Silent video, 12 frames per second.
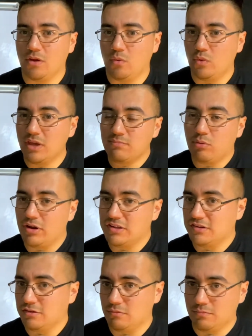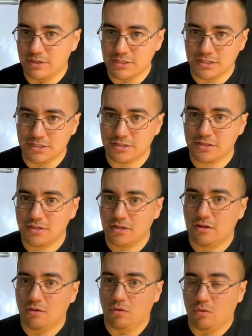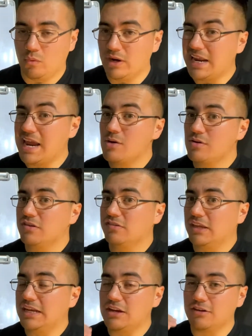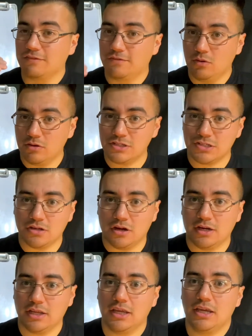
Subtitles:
weak points in their business, or what areas they need to focus on,